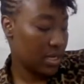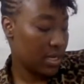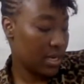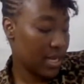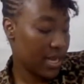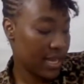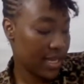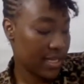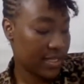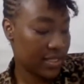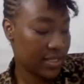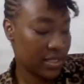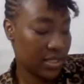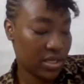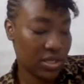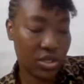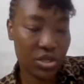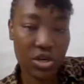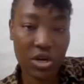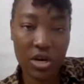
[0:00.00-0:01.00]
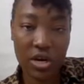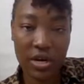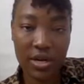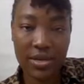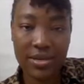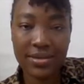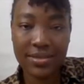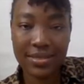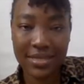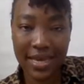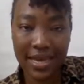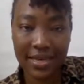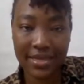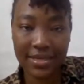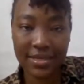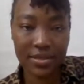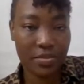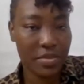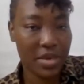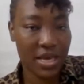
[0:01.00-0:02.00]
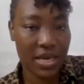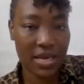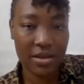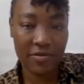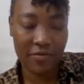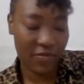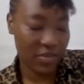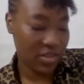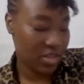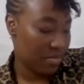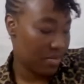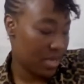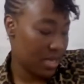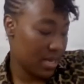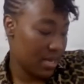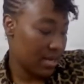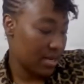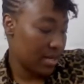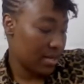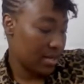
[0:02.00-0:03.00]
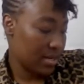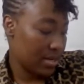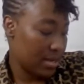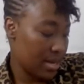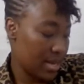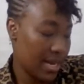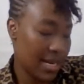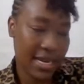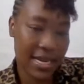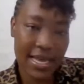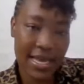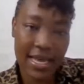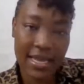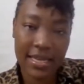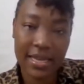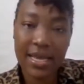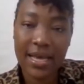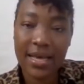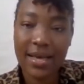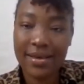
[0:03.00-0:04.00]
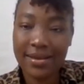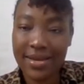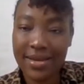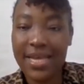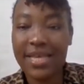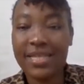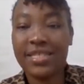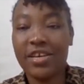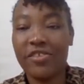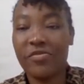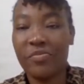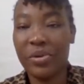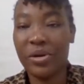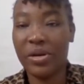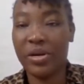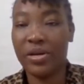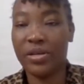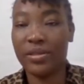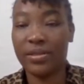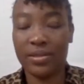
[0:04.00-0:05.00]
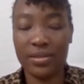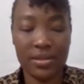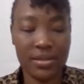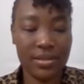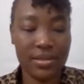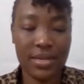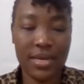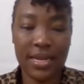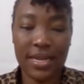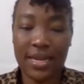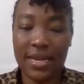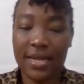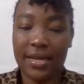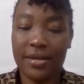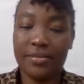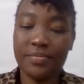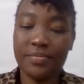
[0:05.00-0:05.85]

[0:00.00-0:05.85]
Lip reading: Next, your sex, male, female, date of birth, All